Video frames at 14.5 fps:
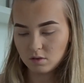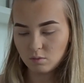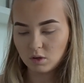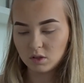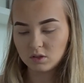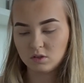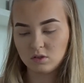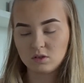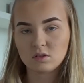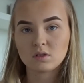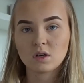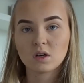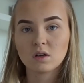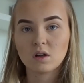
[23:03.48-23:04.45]
One's
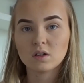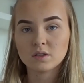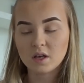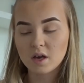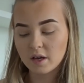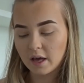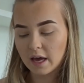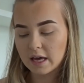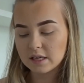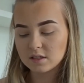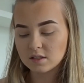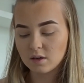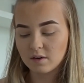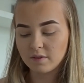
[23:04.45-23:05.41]
just a glossier
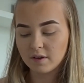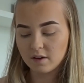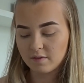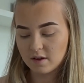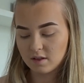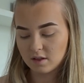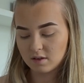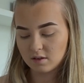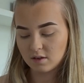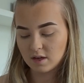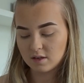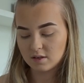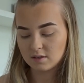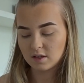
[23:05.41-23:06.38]
case, so I think I found that
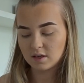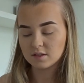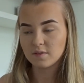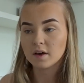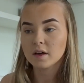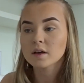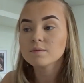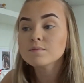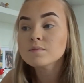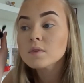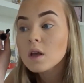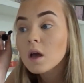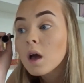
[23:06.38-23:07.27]
kind of satisfying.